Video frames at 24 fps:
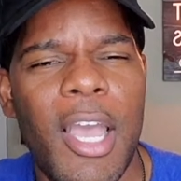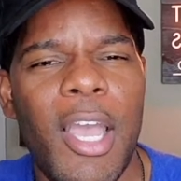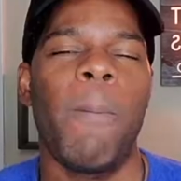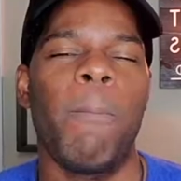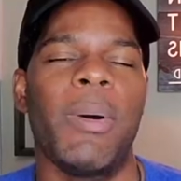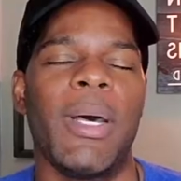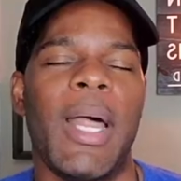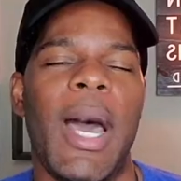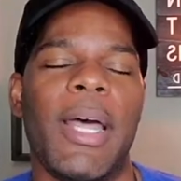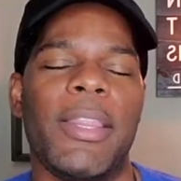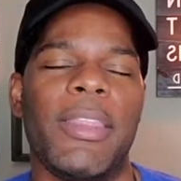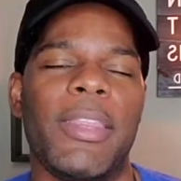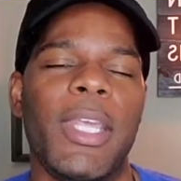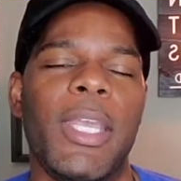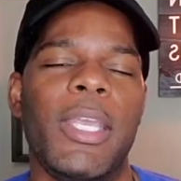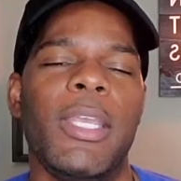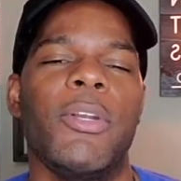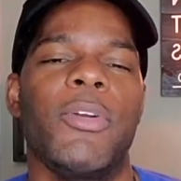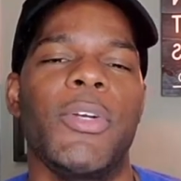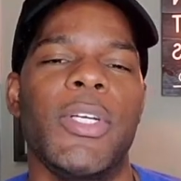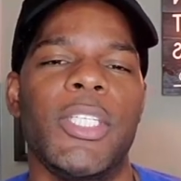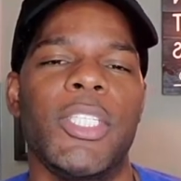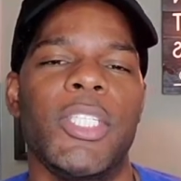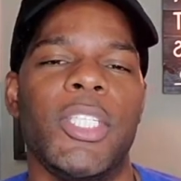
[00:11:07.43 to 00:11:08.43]
But I think
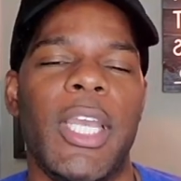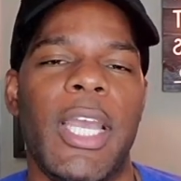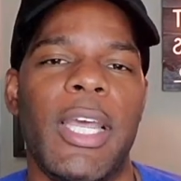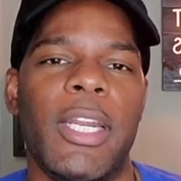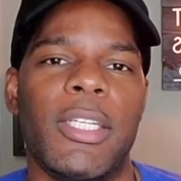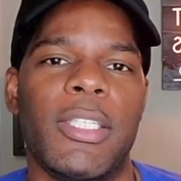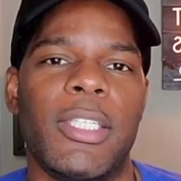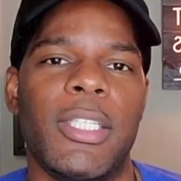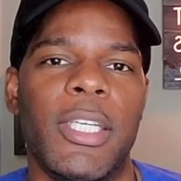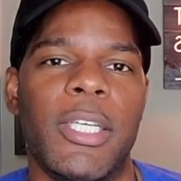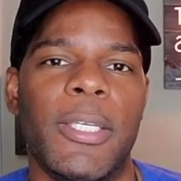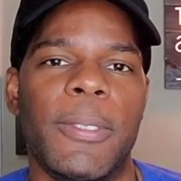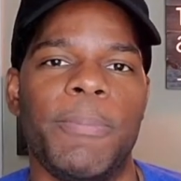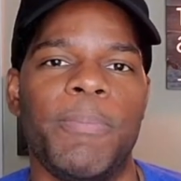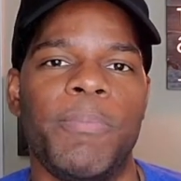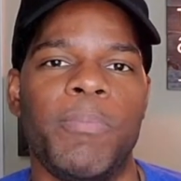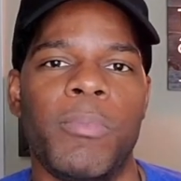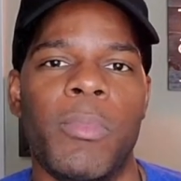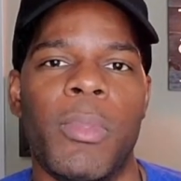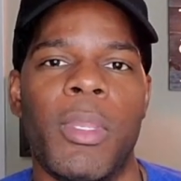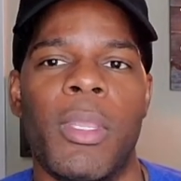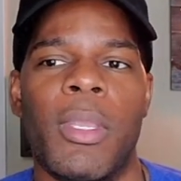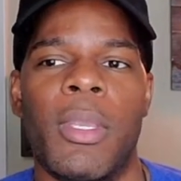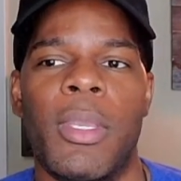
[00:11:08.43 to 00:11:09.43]
Christianity
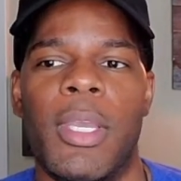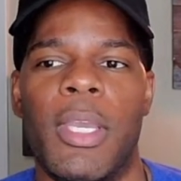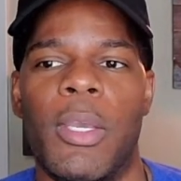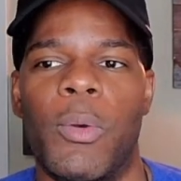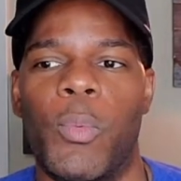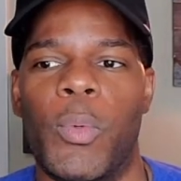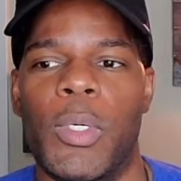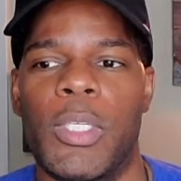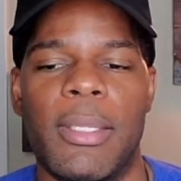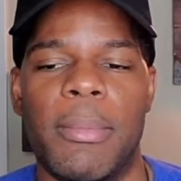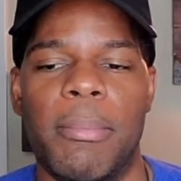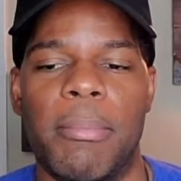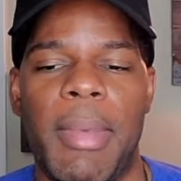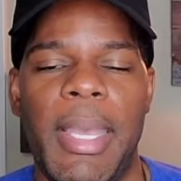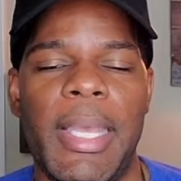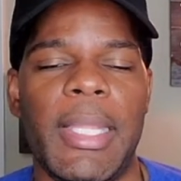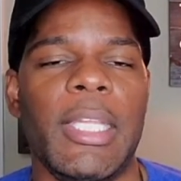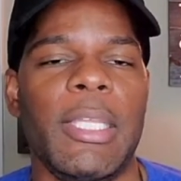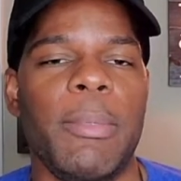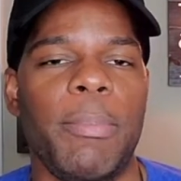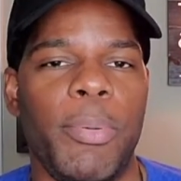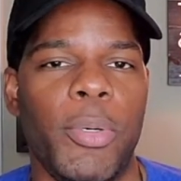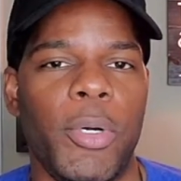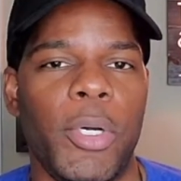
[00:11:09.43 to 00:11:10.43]
was
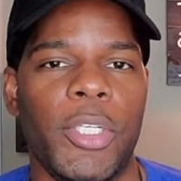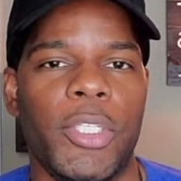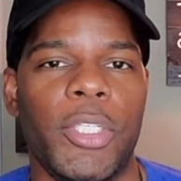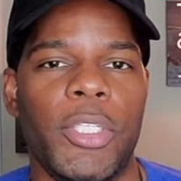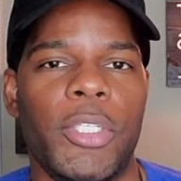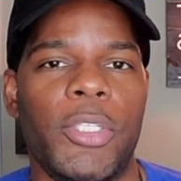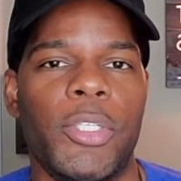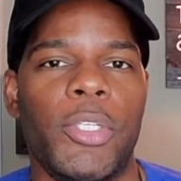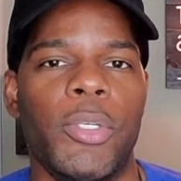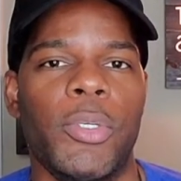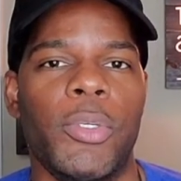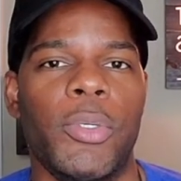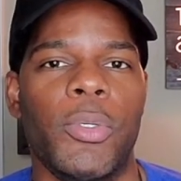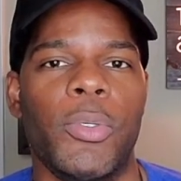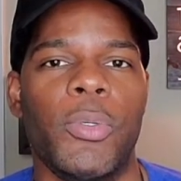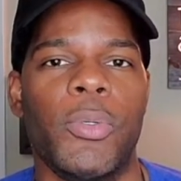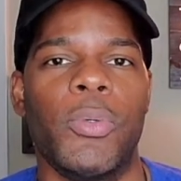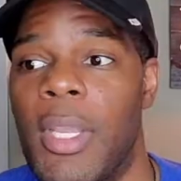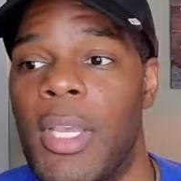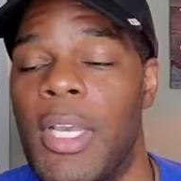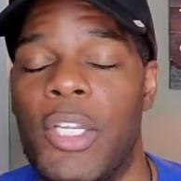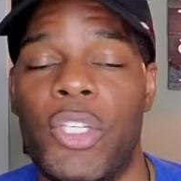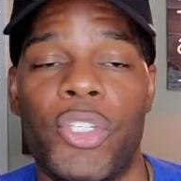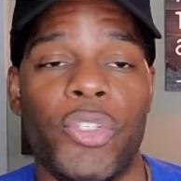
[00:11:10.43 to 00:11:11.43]
mainly pushed to
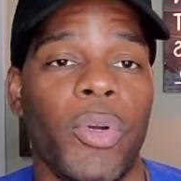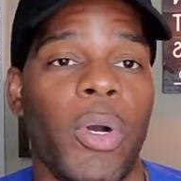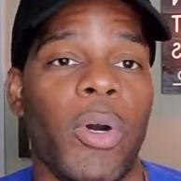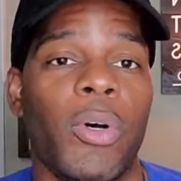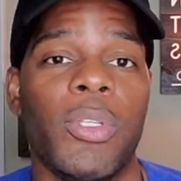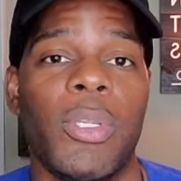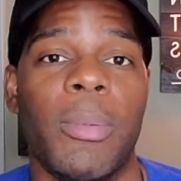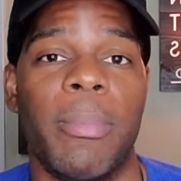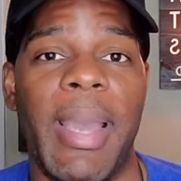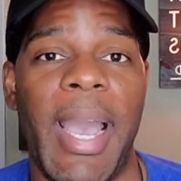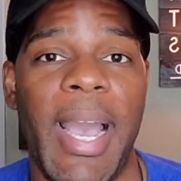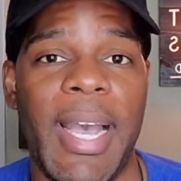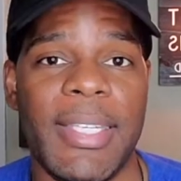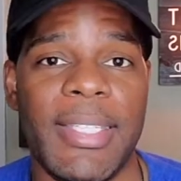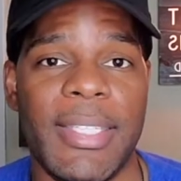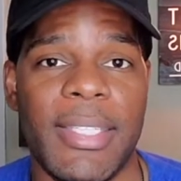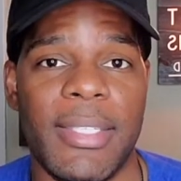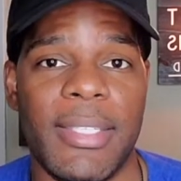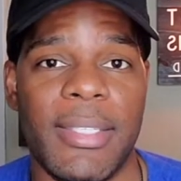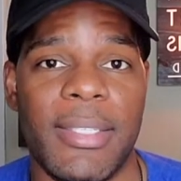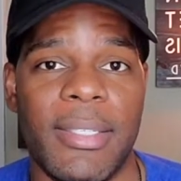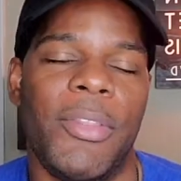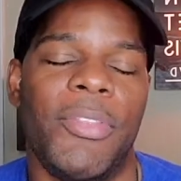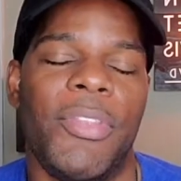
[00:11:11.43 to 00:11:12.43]
control the masses.